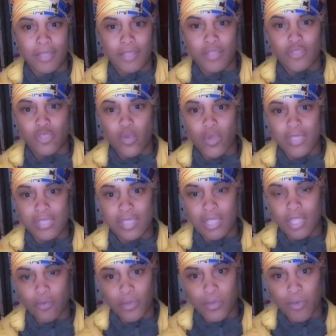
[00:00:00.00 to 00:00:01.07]
So once
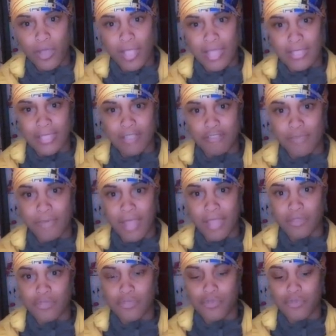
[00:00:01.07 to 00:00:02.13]
again, we bring ourselves
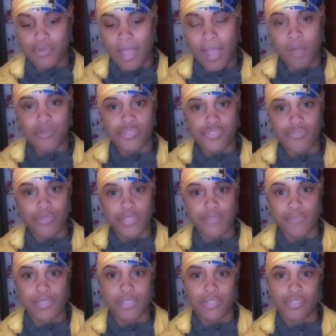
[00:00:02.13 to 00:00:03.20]
back to our
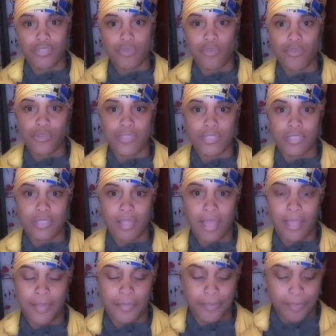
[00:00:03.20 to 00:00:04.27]
stress reduction course
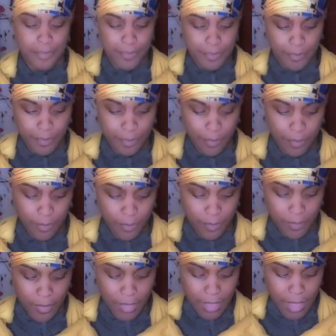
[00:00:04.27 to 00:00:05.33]
today.
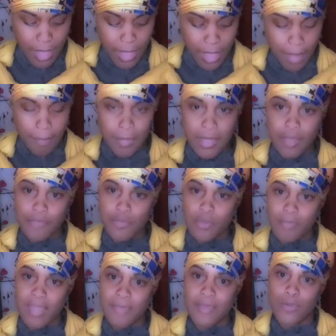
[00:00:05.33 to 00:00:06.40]
And many of you
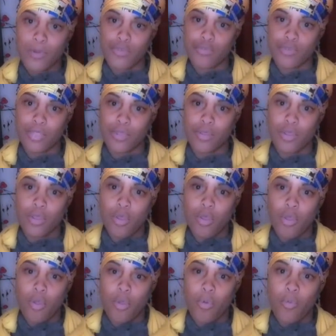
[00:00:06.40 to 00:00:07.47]
may be wondering,
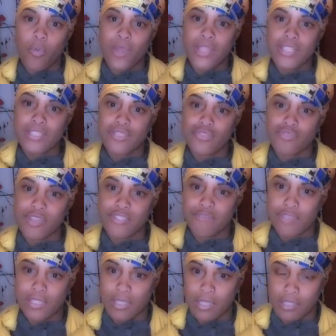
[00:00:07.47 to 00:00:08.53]
what is stress
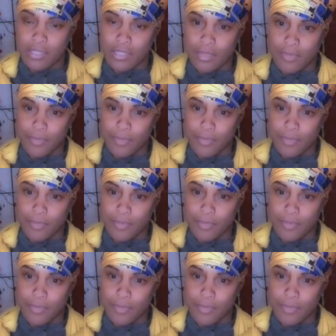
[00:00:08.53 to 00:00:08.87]
reduction?